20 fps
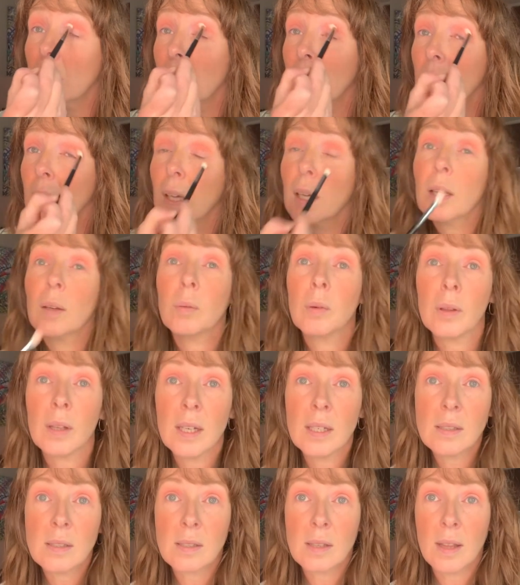Okay, well
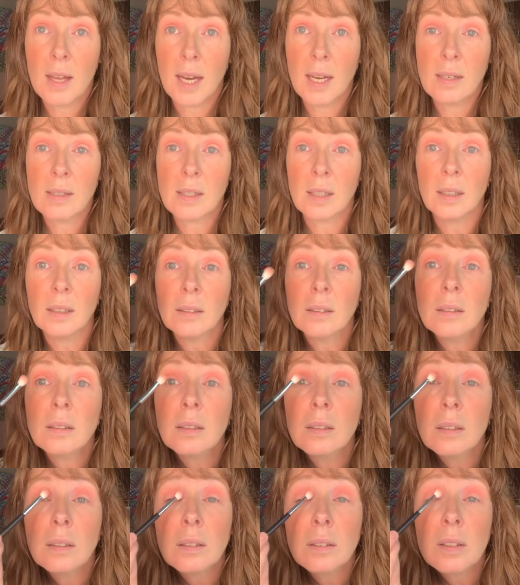that's that done.
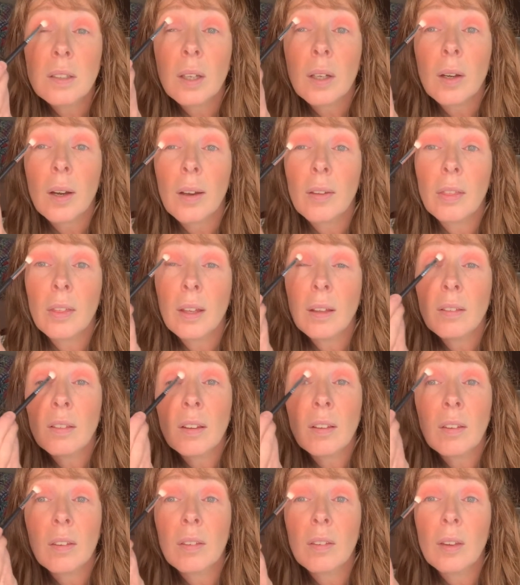So I think
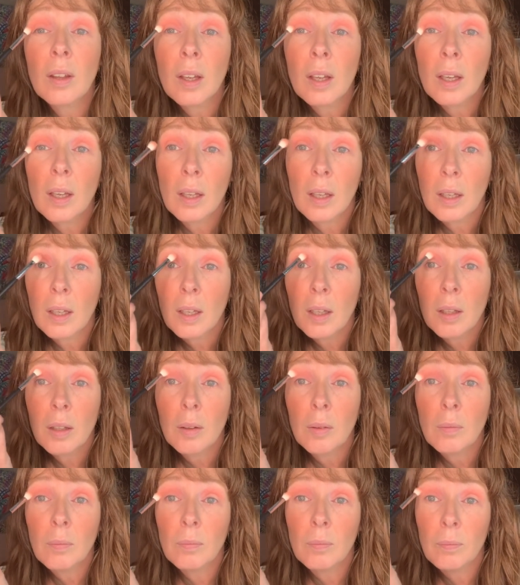this
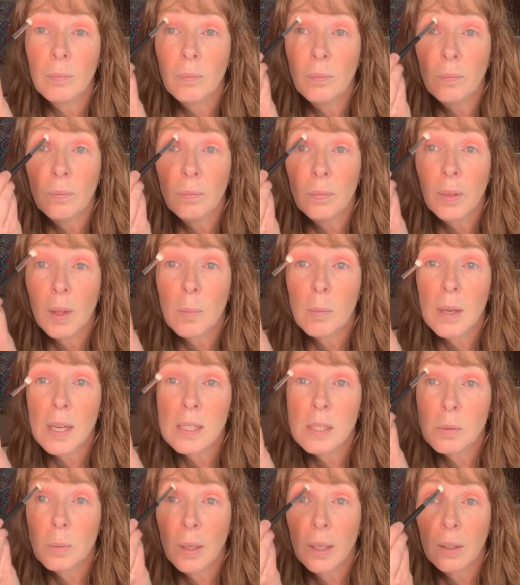
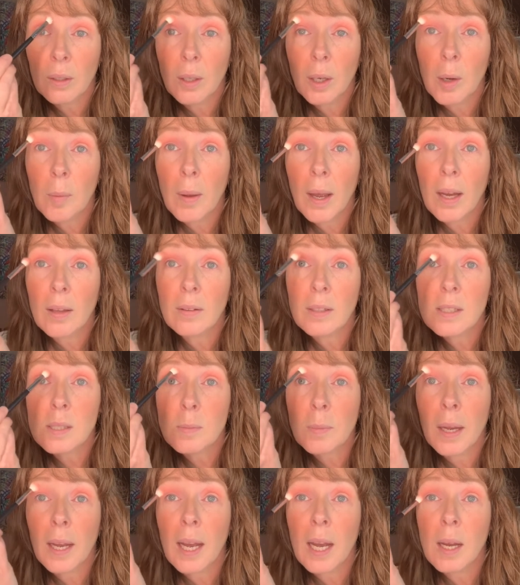best way to go about this
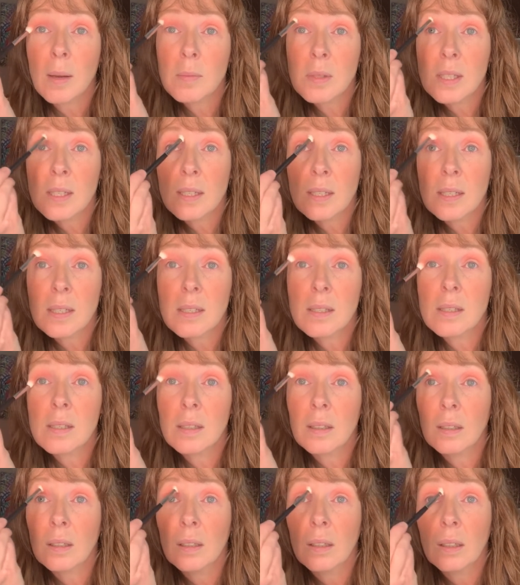perhaps is
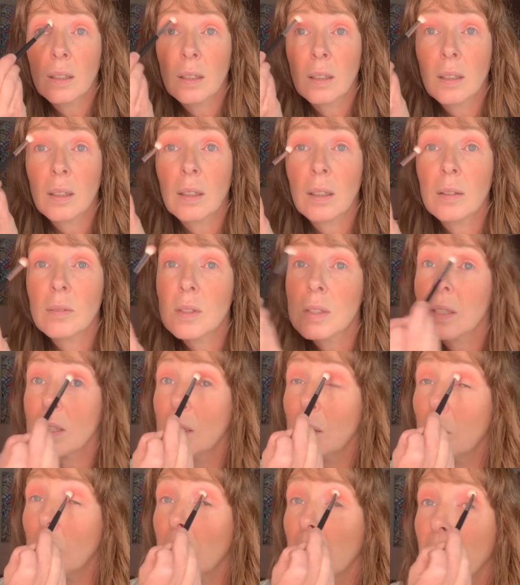just
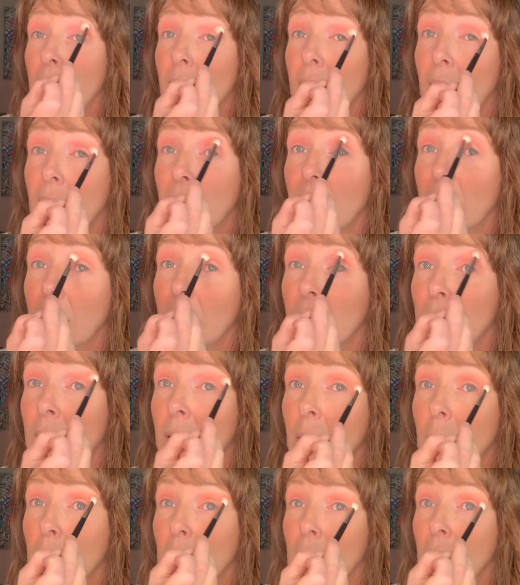going to blend that out a
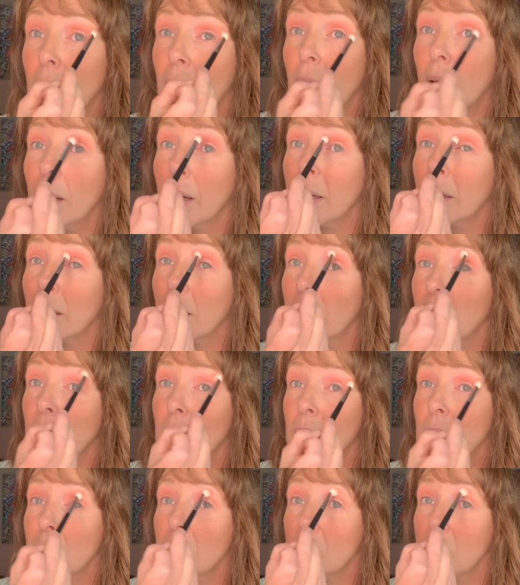little bit higher and